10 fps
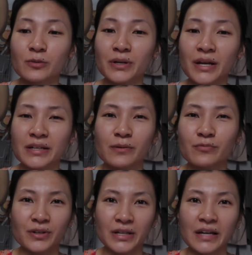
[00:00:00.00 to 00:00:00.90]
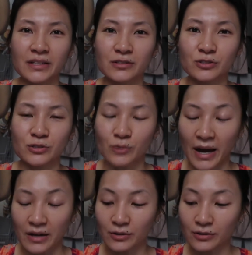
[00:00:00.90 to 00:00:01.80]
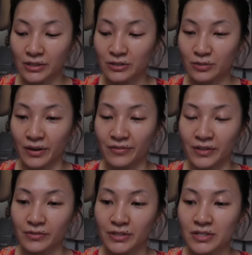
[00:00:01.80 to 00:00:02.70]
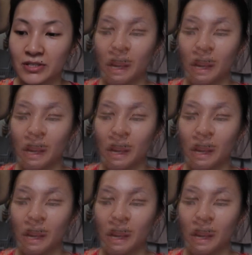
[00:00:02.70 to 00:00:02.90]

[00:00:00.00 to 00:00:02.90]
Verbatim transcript: but I kept forgetting to add her into my favorites.